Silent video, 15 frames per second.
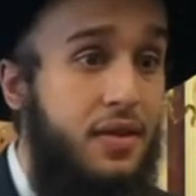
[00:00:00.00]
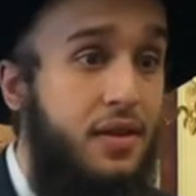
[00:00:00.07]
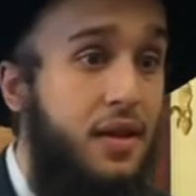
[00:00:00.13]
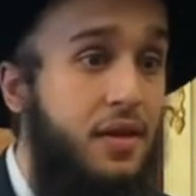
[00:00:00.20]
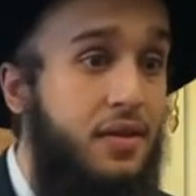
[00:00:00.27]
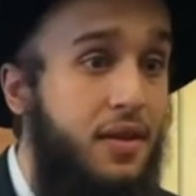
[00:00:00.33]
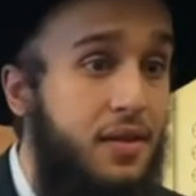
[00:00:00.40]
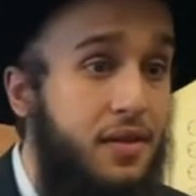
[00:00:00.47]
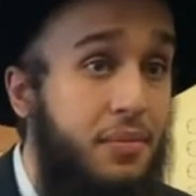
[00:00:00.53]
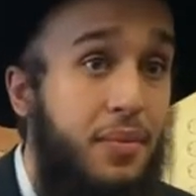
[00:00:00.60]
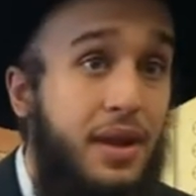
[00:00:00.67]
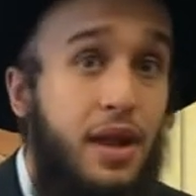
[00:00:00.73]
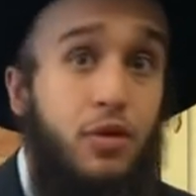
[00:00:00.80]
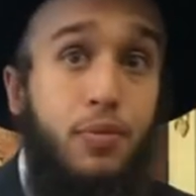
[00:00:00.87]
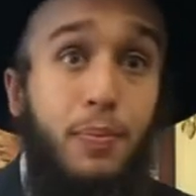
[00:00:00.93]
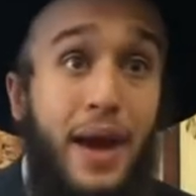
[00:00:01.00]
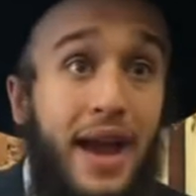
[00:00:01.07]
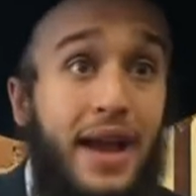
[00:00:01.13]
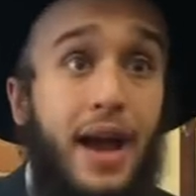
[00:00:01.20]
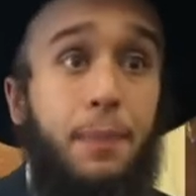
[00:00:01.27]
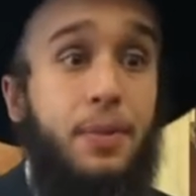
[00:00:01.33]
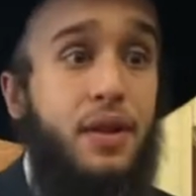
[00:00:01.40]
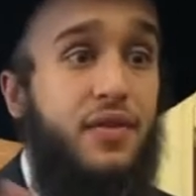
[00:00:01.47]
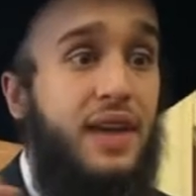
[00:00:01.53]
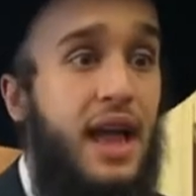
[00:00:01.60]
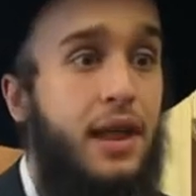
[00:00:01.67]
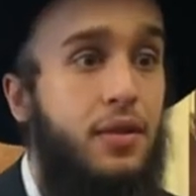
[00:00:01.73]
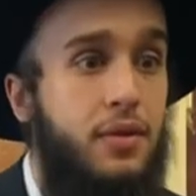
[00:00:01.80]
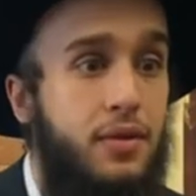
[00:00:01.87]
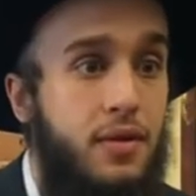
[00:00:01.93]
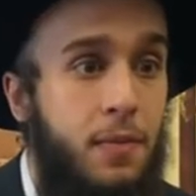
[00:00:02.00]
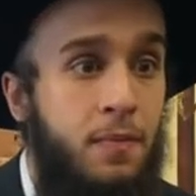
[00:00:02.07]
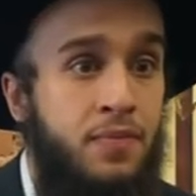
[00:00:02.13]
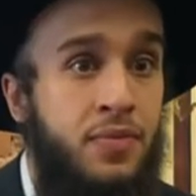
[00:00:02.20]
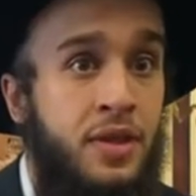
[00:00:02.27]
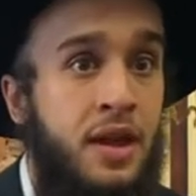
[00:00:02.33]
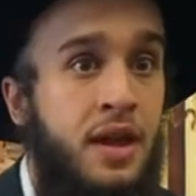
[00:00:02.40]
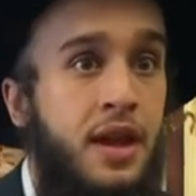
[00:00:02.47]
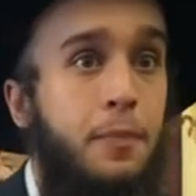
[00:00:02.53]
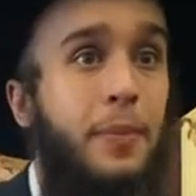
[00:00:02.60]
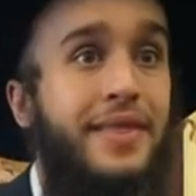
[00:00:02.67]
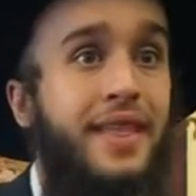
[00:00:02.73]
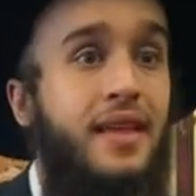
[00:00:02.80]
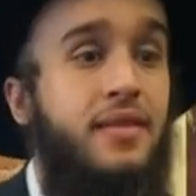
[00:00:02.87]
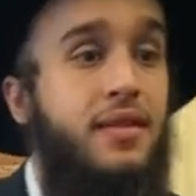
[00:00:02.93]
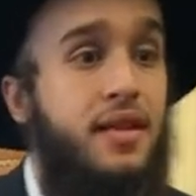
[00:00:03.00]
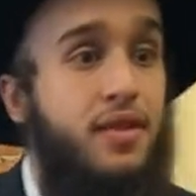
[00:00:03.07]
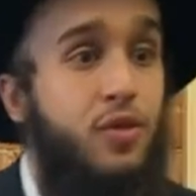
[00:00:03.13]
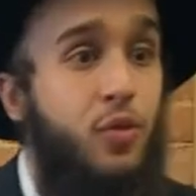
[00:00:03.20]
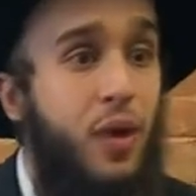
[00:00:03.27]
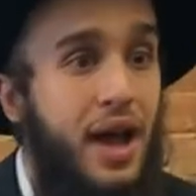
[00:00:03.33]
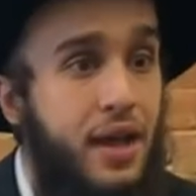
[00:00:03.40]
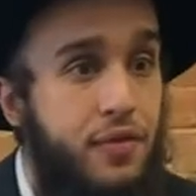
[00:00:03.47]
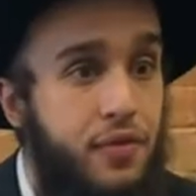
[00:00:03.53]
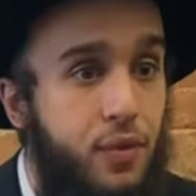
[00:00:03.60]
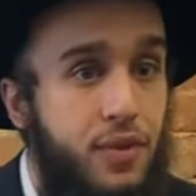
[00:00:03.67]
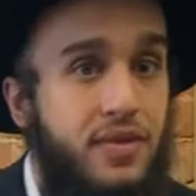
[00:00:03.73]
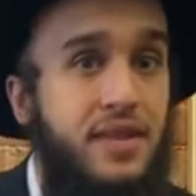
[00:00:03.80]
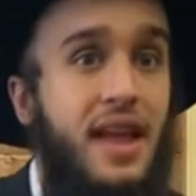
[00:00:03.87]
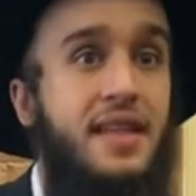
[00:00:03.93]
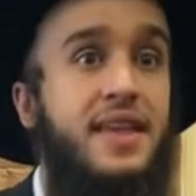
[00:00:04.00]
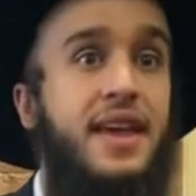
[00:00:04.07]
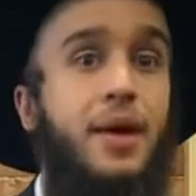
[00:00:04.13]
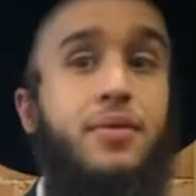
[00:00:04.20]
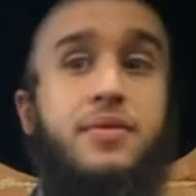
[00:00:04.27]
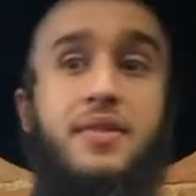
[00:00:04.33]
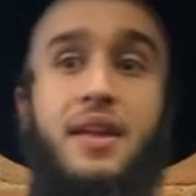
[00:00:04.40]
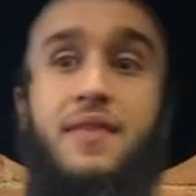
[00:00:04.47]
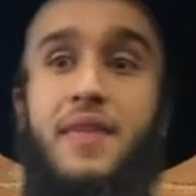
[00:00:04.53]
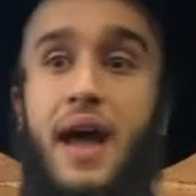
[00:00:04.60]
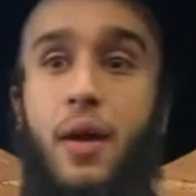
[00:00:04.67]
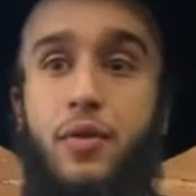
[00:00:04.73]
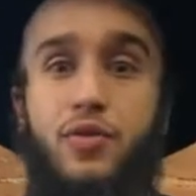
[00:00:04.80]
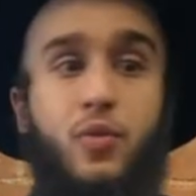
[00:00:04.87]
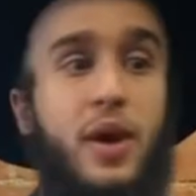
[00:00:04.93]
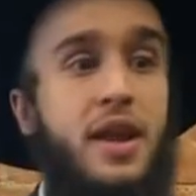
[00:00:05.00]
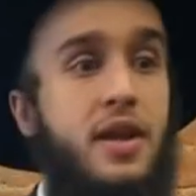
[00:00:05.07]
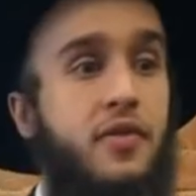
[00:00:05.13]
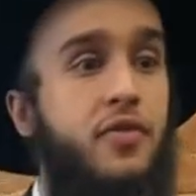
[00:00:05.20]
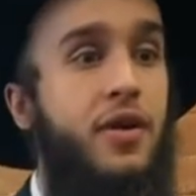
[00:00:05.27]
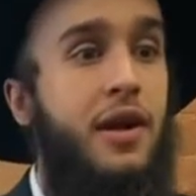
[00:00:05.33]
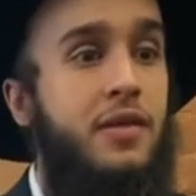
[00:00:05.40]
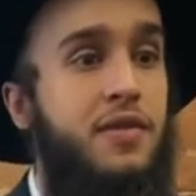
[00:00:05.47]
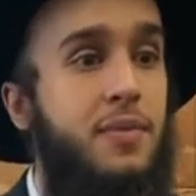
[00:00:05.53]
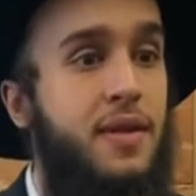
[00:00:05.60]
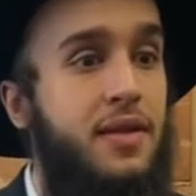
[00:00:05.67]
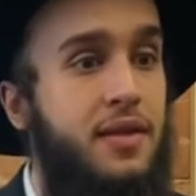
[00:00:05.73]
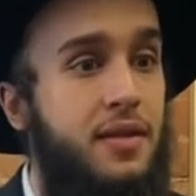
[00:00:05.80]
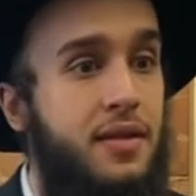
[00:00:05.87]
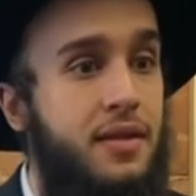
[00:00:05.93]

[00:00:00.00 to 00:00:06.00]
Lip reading: the money to buy a couple of candles. But they see that the wife was standing outside the house waiting for her husband.